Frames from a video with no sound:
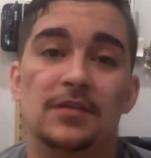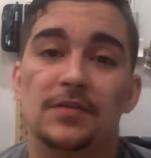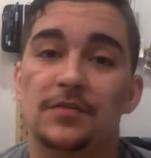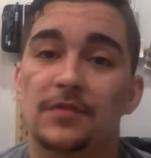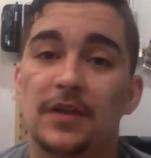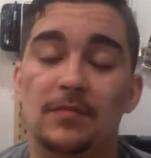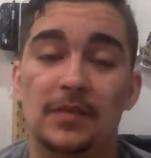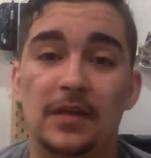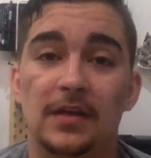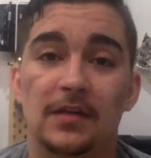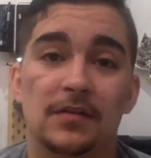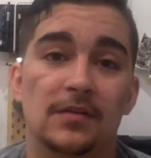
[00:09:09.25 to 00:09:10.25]
You can find
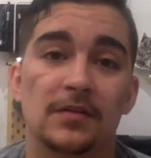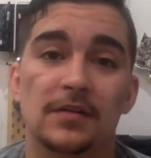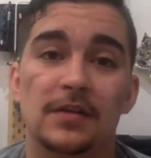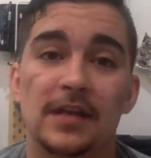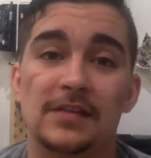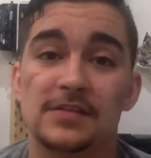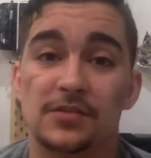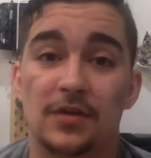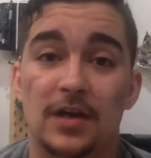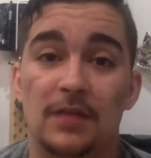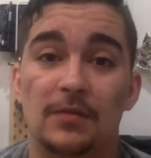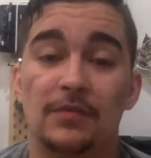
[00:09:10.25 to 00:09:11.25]
me on
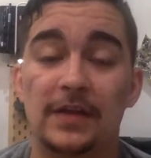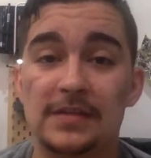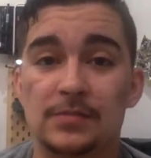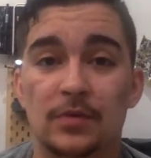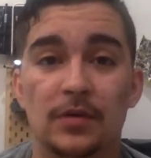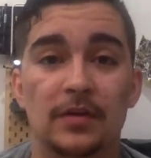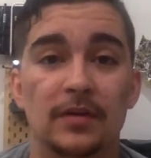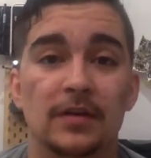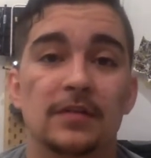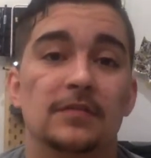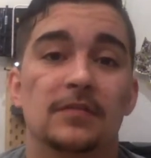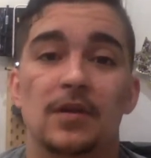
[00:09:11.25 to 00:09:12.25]
Instagram and Facebook
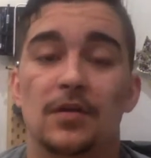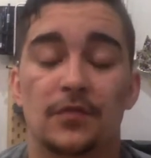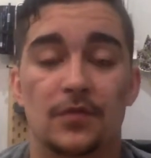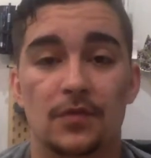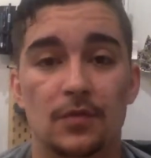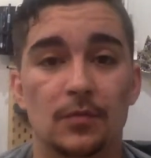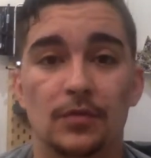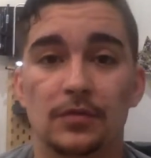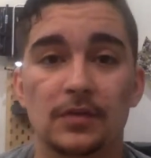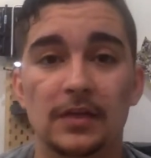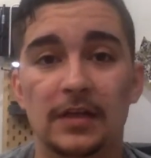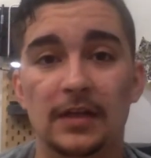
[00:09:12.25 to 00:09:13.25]
and all of the normal